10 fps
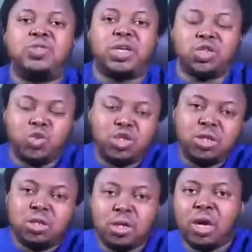are
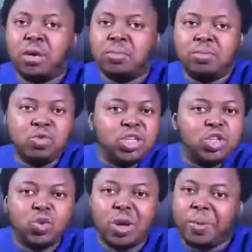Sushi,
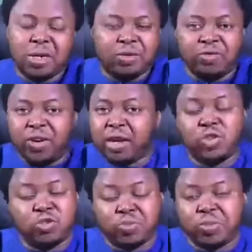Moniswap, and a
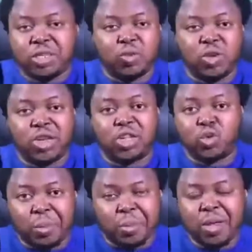variety of places where you can
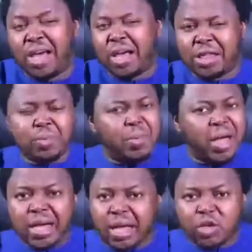swap. I think
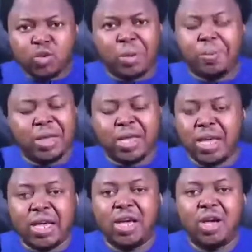Pancake
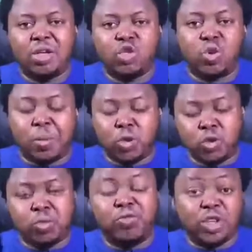Swap also
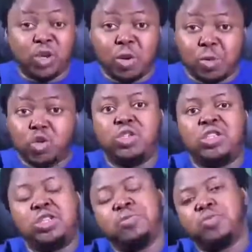provides you an
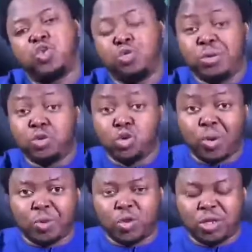opportunity to be able to
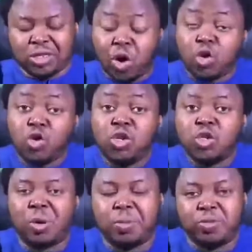swap tokens. Now on
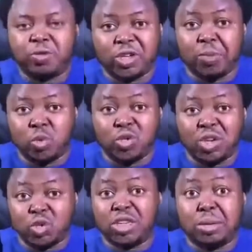Uniswap, for example, which
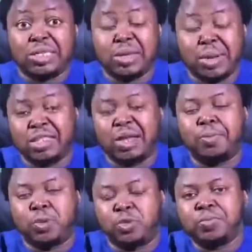I'll use as my
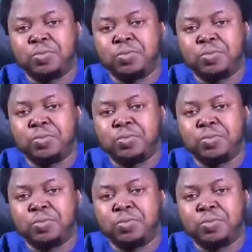example,